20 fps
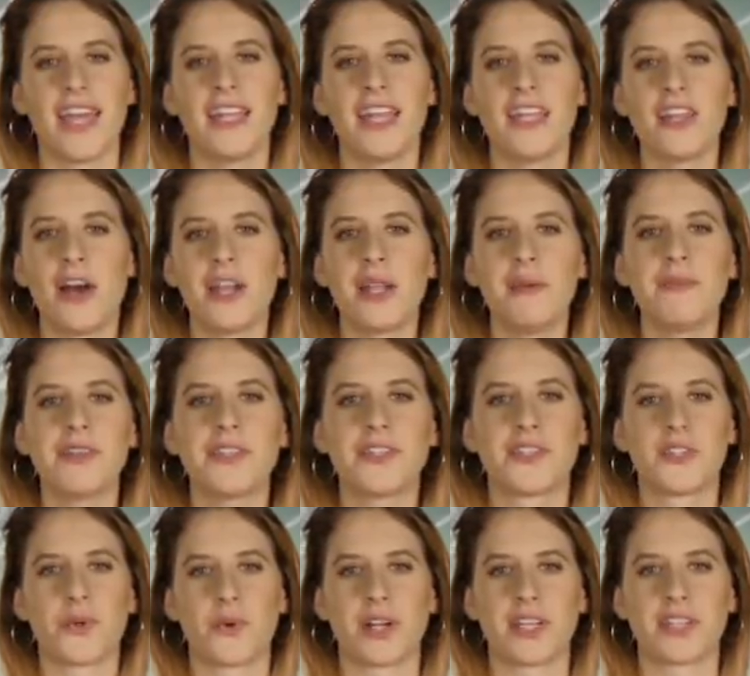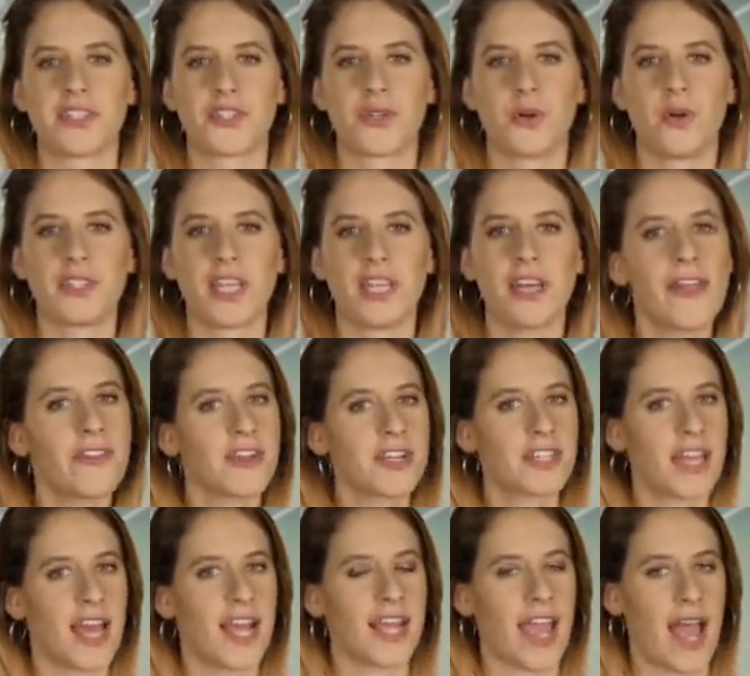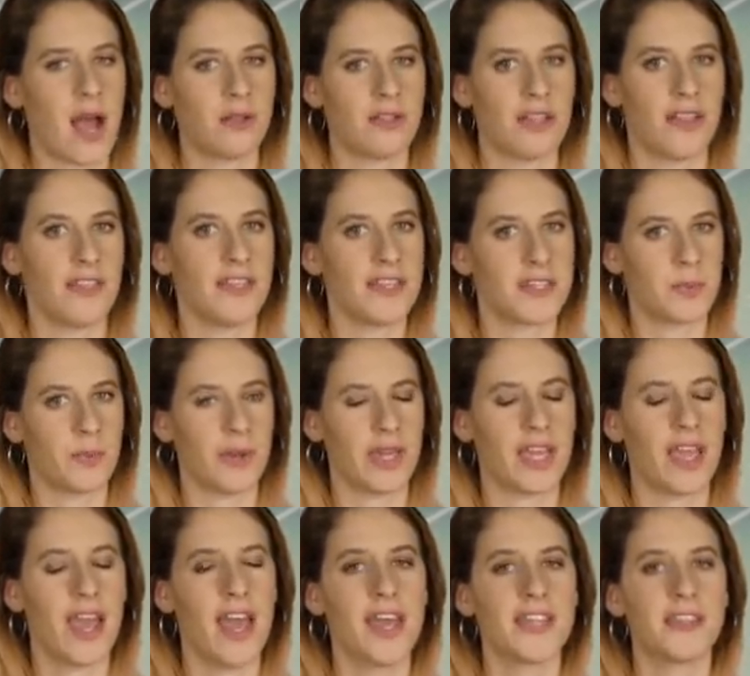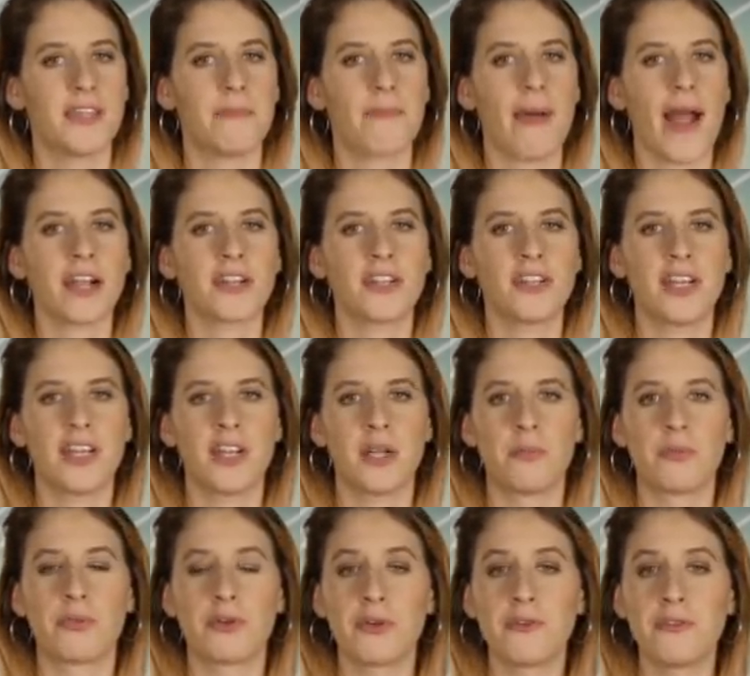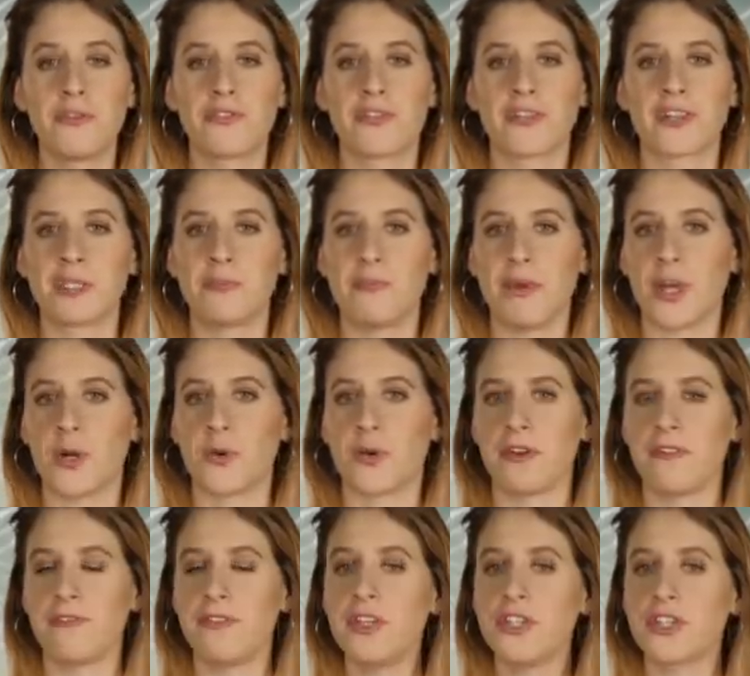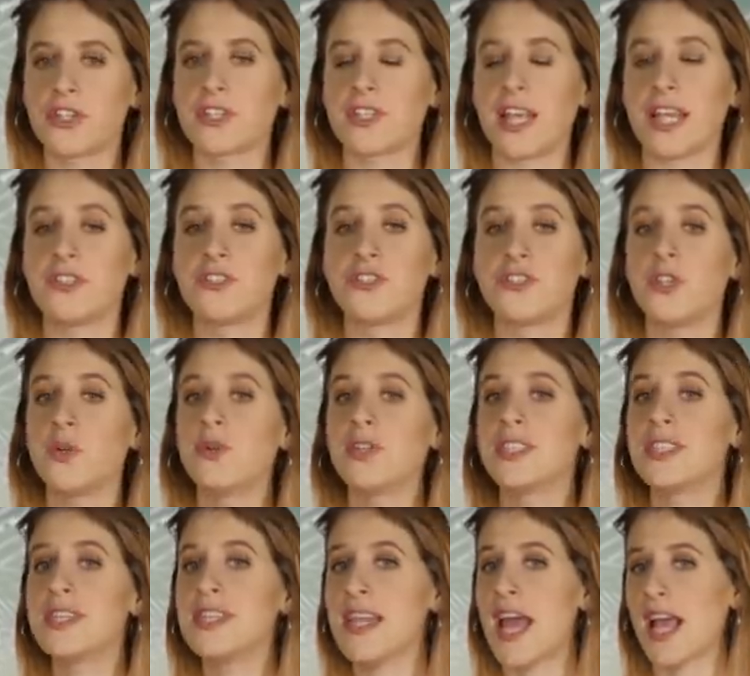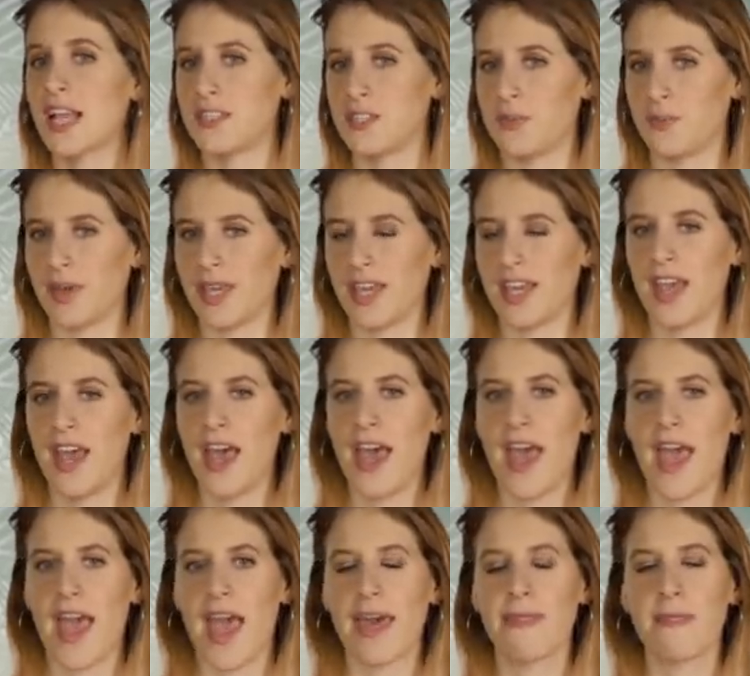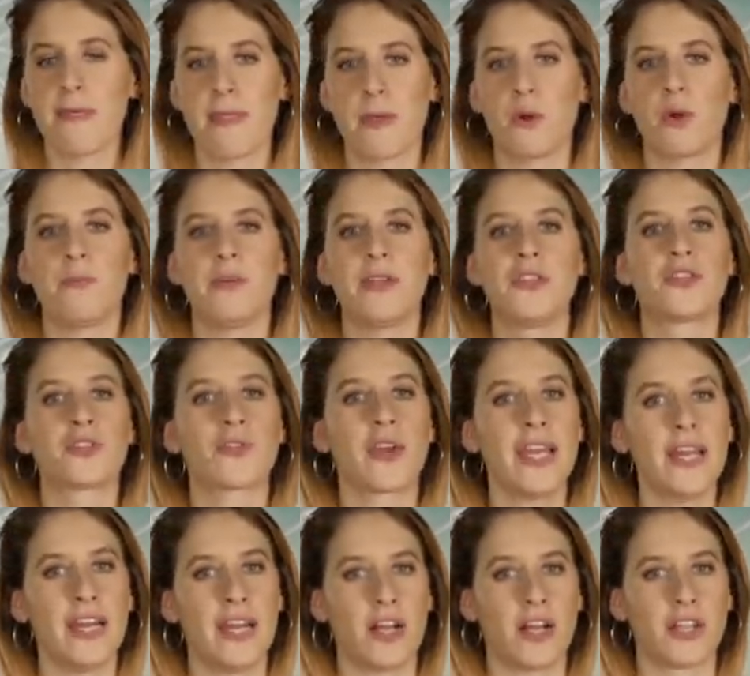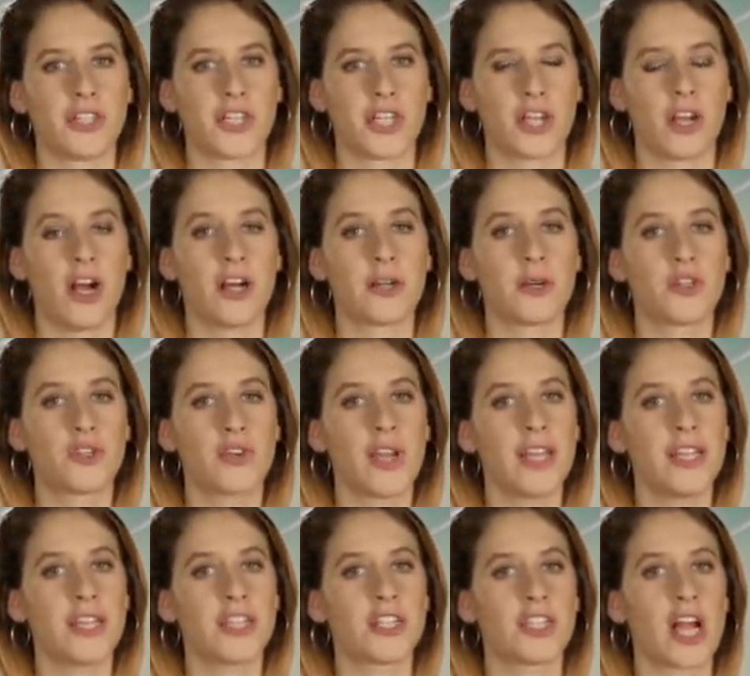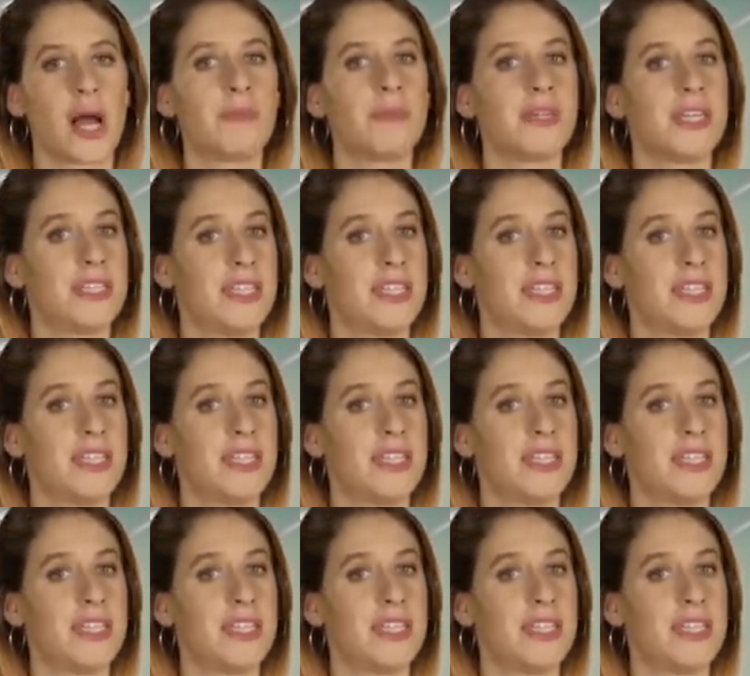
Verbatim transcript: an anonymous source told another tech outlet this week that Bakkt should get approval for its Bitcoin futures as soon as next week, and that they would be traded on Chicago trading shop